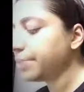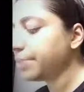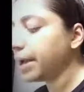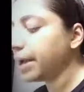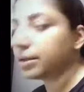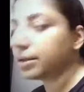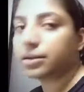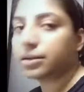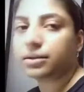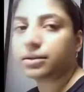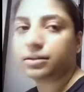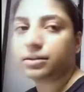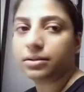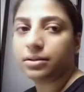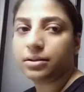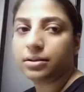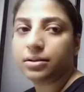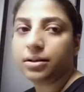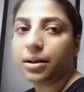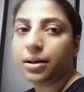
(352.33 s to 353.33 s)
pack
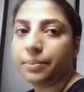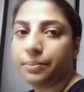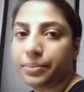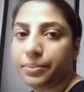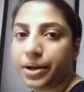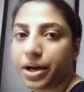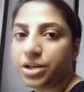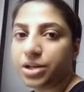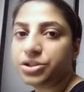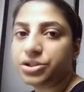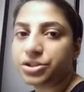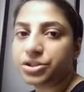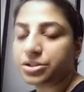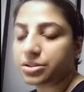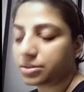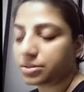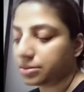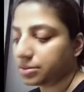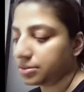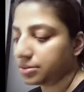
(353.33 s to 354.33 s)

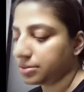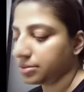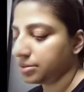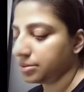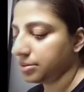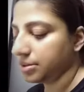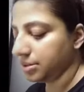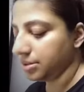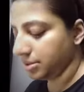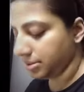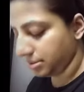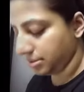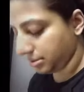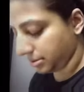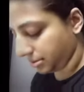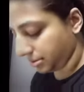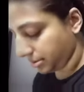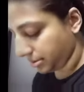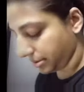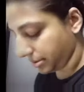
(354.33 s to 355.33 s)
brush
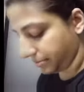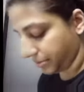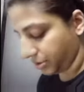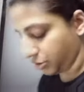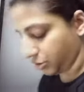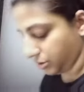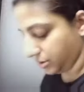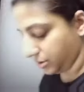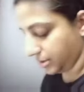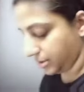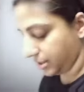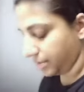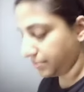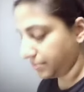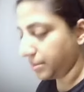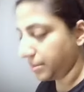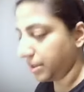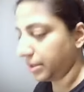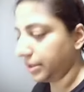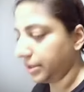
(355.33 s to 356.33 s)
let me just take
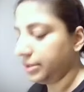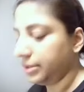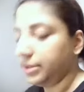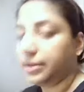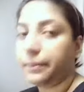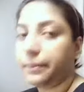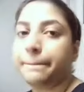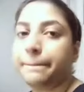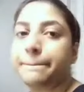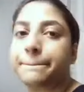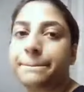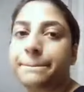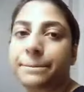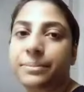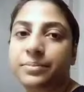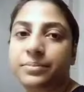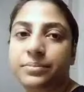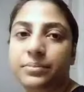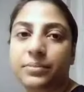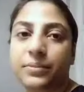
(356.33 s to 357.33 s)
mine
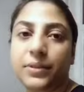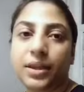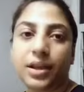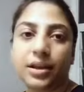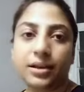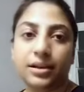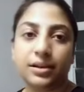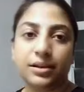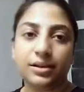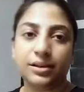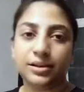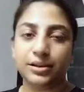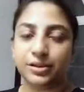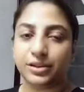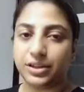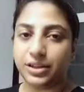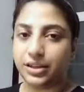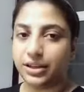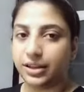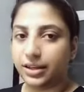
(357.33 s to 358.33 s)

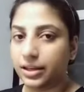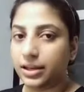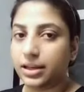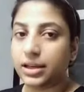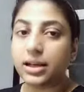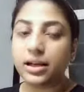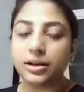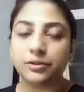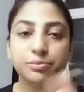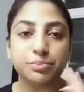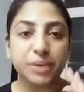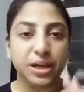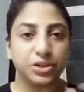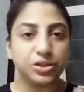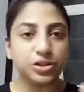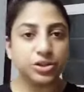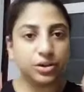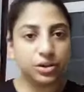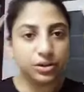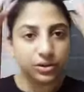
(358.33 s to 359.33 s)
okay make
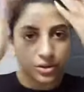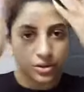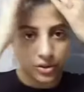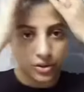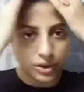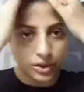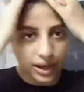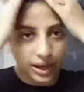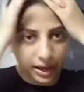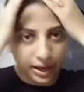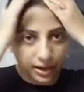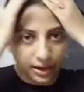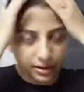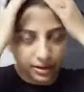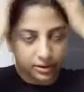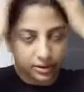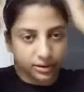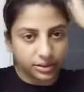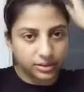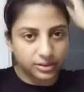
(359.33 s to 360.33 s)
sure your
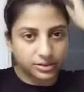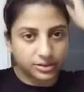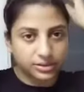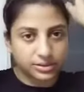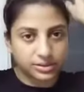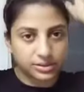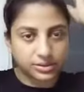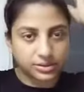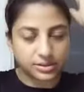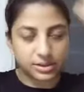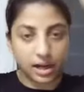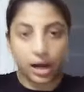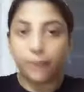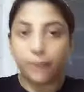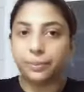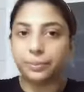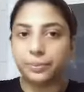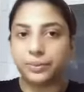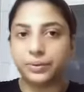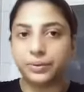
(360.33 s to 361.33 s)
hair is
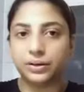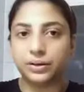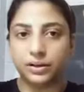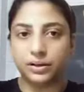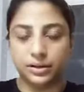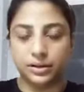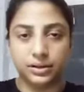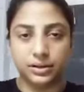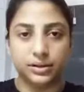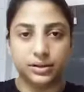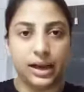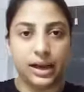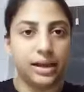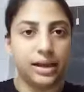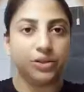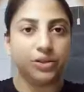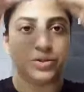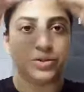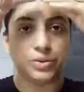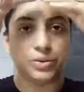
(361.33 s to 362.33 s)
up uh,
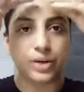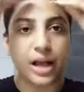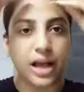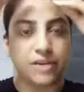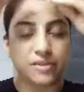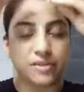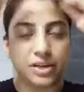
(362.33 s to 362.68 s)
and you don't have